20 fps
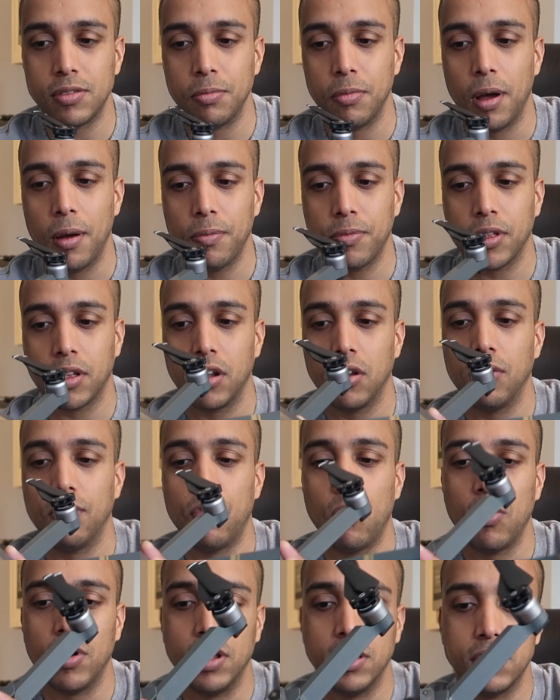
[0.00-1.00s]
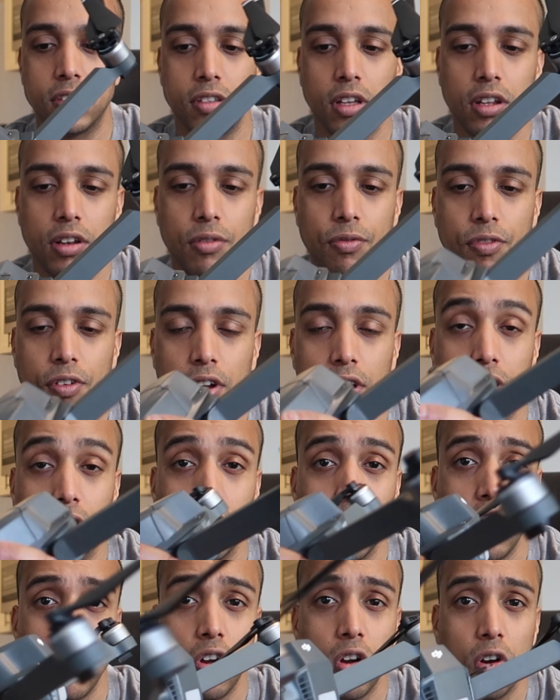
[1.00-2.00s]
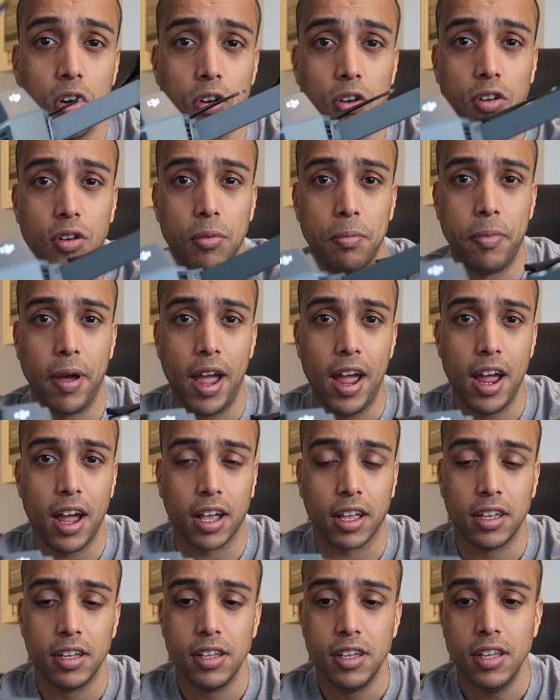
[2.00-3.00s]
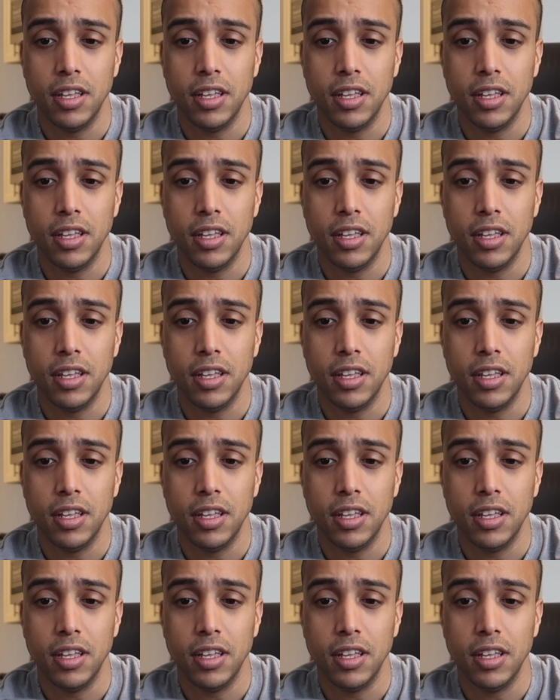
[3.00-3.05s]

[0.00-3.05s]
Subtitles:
some obstacle avoidance on the front or the back.